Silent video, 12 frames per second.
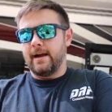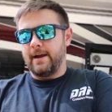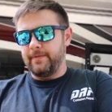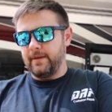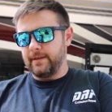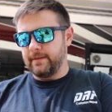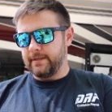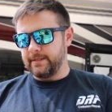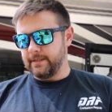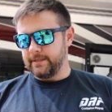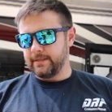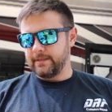I think
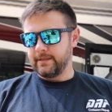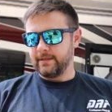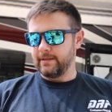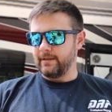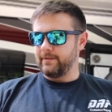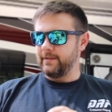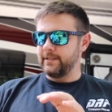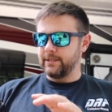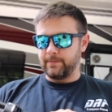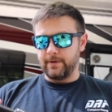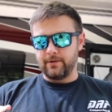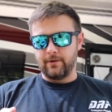this is this
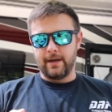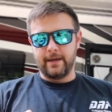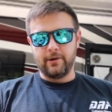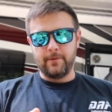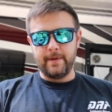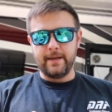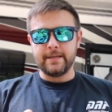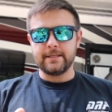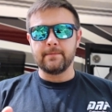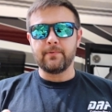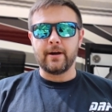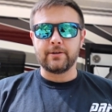is pretty cool I hope it has
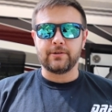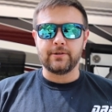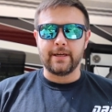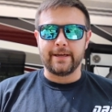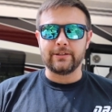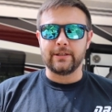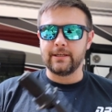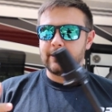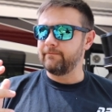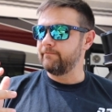the pressure to actually